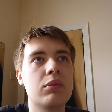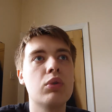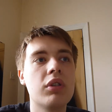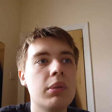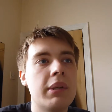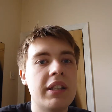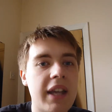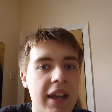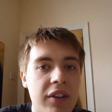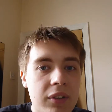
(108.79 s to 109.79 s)
They're all going to be
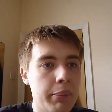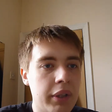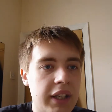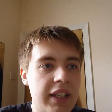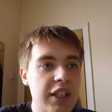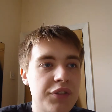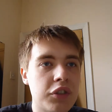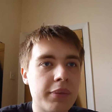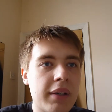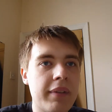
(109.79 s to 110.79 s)
dead. But in this
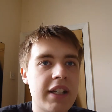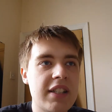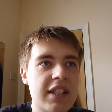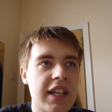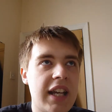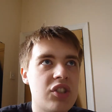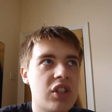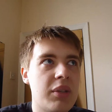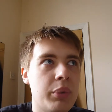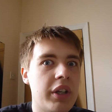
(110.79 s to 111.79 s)
format, Maxi
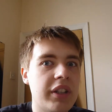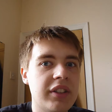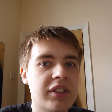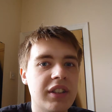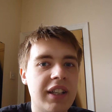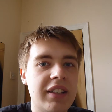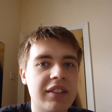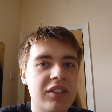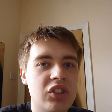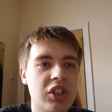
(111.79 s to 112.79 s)
actually works,
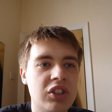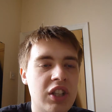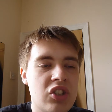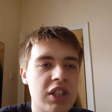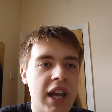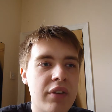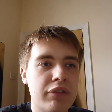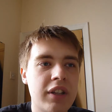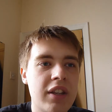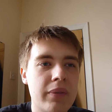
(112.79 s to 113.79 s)
and you can actually
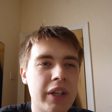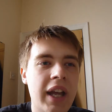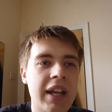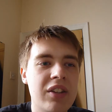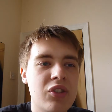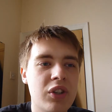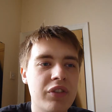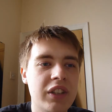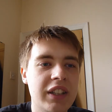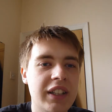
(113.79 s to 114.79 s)
have 3 of them in hand and you're
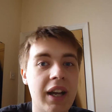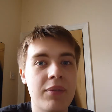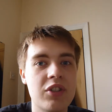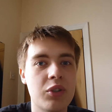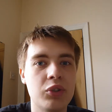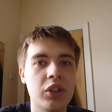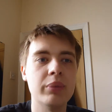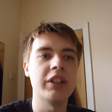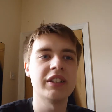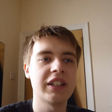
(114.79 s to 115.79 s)
thinking, I'm so
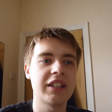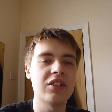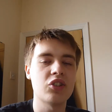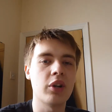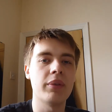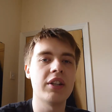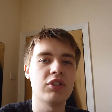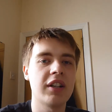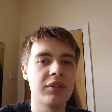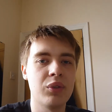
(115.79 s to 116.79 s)
good because I can stop their
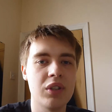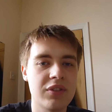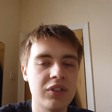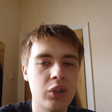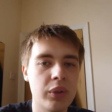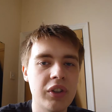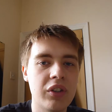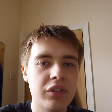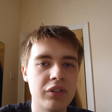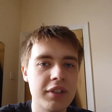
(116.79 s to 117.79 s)
Dragon Rulers from going
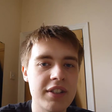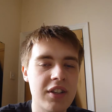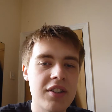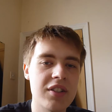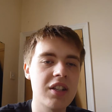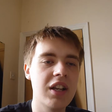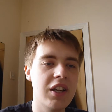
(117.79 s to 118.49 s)
off for 3 turns.